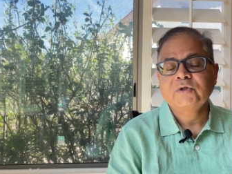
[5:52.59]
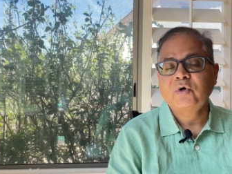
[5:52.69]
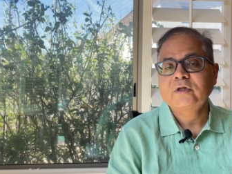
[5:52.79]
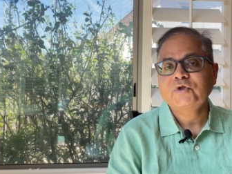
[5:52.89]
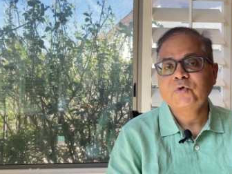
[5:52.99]

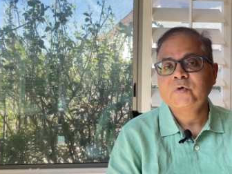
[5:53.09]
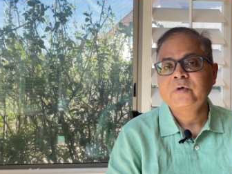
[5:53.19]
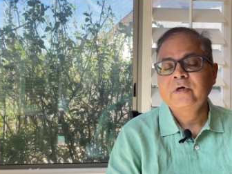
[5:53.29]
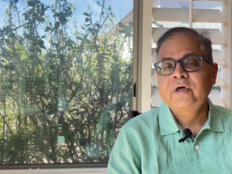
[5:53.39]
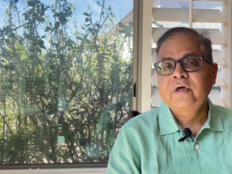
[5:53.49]

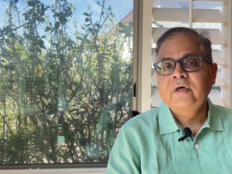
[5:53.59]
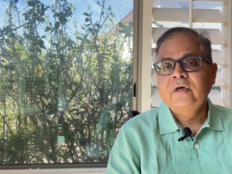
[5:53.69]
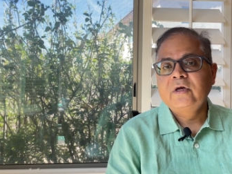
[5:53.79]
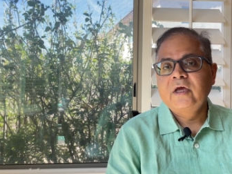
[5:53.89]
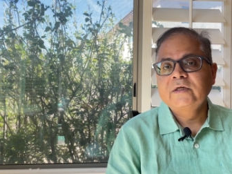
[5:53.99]
Also,
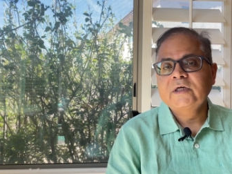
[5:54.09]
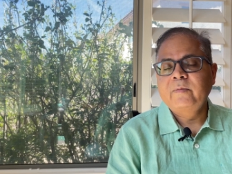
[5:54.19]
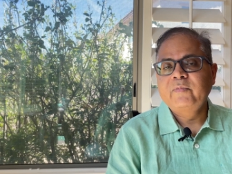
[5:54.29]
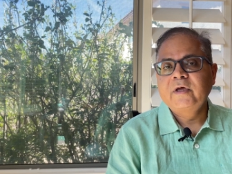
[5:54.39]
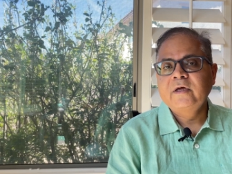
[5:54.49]
take
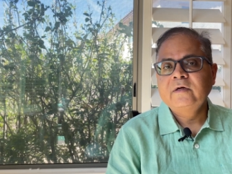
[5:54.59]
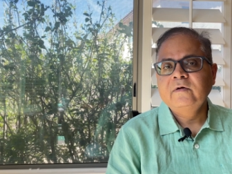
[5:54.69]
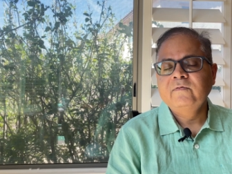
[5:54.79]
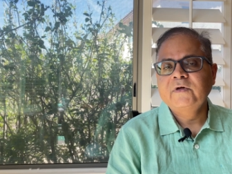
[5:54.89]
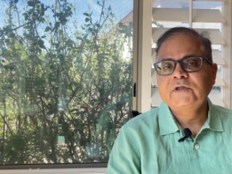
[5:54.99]
something
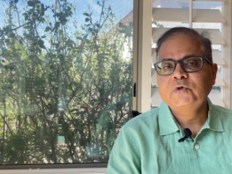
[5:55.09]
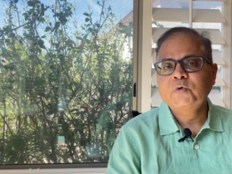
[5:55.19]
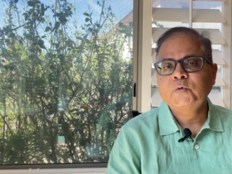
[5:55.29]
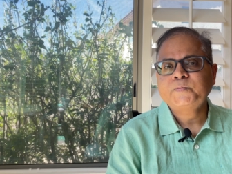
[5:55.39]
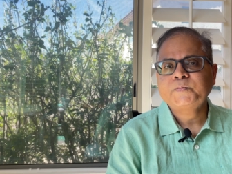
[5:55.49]
which you